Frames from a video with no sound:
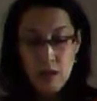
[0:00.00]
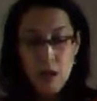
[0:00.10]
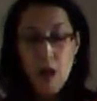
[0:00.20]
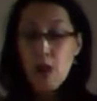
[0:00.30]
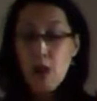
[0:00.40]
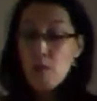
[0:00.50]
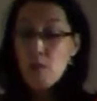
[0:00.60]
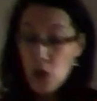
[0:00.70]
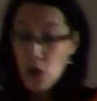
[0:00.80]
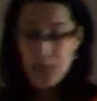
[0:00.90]
are
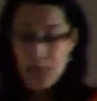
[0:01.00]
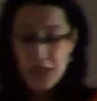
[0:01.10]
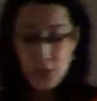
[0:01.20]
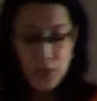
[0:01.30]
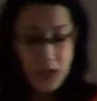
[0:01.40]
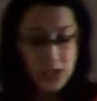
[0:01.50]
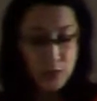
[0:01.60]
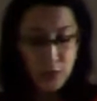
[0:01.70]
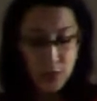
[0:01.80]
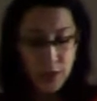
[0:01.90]
more
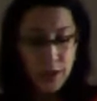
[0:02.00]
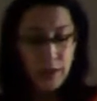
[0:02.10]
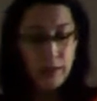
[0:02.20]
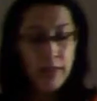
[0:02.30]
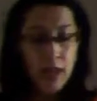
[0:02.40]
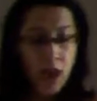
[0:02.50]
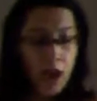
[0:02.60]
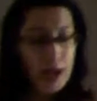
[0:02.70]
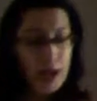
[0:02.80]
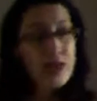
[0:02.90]
responsible with
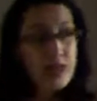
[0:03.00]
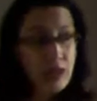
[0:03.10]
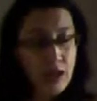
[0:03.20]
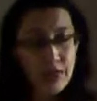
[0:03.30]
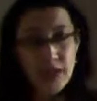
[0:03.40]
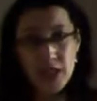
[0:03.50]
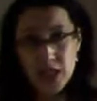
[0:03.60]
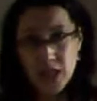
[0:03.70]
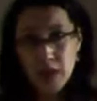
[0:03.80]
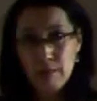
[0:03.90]
higher
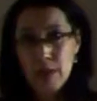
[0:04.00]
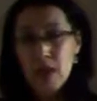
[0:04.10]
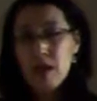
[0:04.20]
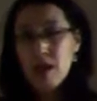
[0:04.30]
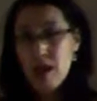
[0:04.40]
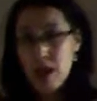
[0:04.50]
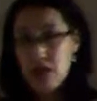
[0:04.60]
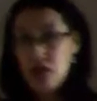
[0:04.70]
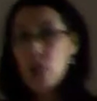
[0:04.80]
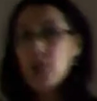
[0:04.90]
self-esteem
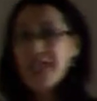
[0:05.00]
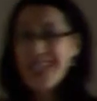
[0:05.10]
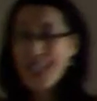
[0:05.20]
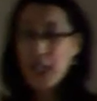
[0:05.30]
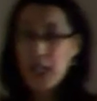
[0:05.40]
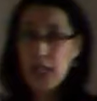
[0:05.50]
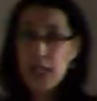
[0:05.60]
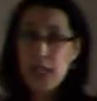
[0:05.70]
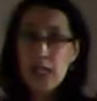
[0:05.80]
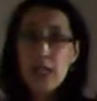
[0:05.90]
and
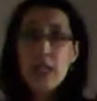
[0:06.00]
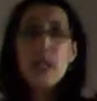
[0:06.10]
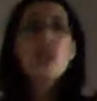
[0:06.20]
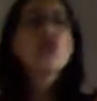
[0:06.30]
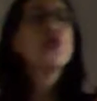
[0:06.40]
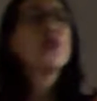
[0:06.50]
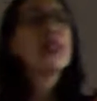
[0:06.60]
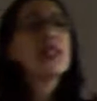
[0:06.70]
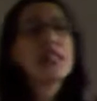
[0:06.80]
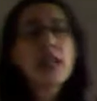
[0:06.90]
resilience. So when
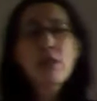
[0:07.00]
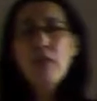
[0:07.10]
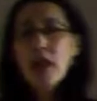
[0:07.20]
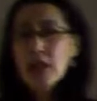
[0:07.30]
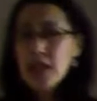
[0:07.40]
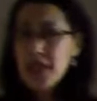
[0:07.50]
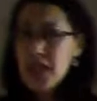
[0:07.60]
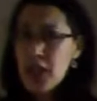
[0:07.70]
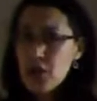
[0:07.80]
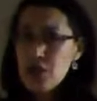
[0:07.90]
a teen
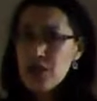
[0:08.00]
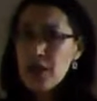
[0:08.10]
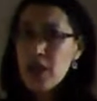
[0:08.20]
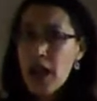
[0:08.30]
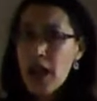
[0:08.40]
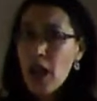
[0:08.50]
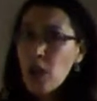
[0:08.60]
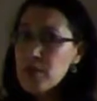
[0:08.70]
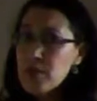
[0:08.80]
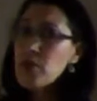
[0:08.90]
volunteers, it
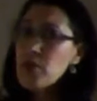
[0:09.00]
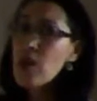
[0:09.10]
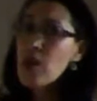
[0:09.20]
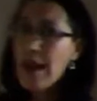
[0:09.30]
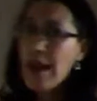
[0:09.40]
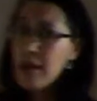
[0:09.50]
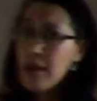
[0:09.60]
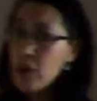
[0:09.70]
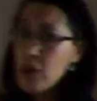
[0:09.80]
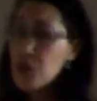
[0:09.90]
helps them to acquire
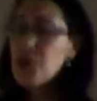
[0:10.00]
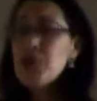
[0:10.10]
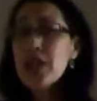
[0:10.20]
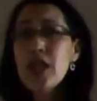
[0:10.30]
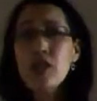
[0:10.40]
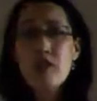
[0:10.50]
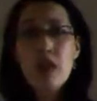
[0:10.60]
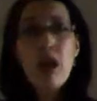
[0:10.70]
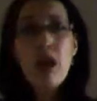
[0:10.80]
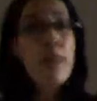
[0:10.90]
new skills
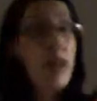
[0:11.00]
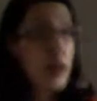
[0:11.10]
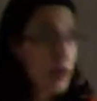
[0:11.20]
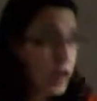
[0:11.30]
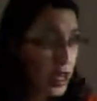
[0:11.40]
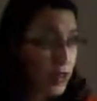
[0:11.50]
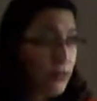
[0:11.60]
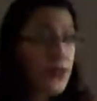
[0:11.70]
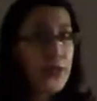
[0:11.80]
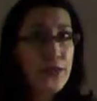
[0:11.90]
that are needed
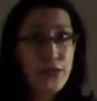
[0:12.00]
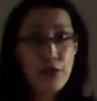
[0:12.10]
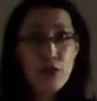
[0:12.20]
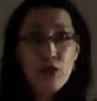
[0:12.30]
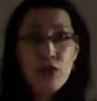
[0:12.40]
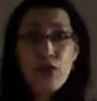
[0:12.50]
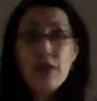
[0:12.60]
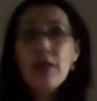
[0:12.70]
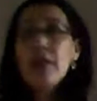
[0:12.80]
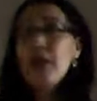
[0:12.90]
for their future
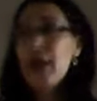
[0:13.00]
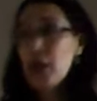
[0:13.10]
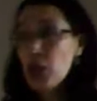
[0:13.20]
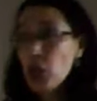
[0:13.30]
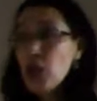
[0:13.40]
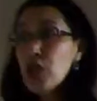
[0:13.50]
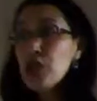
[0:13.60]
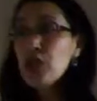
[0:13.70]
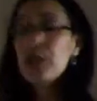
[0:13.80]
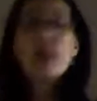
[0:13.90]
that
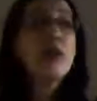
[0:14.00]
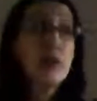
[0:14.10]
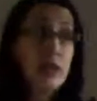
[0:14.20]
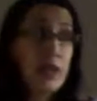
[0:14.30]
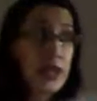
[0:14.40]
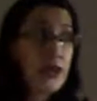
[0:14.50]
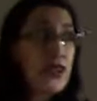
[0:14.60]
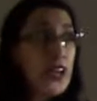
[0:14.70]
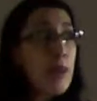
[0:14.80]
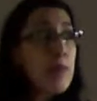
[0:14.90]
include
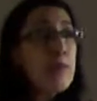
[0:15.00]
leadership,